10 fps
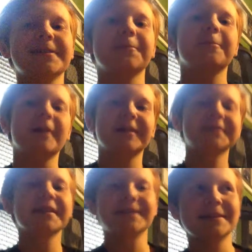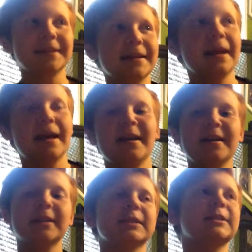What's up, guys? And
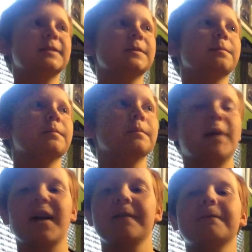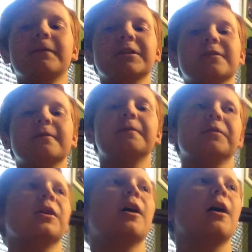today is my first
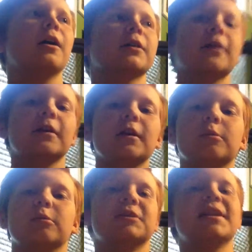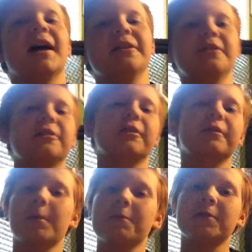vlog. Well, technically
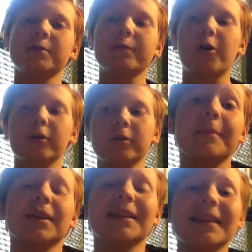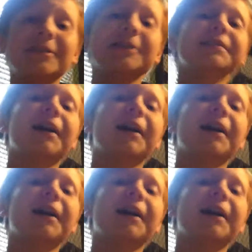my first vlog. I'm a little